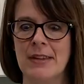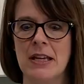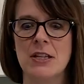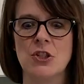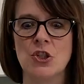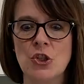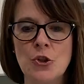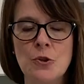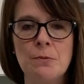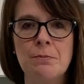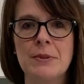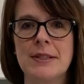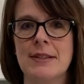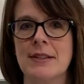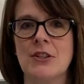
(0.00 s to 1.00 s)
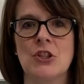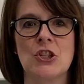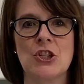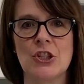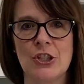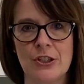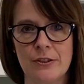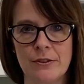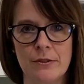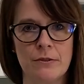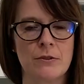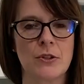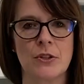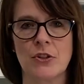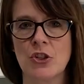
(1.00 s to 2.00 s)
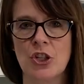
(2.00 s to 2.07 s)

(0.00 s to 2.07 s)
Soups and stews and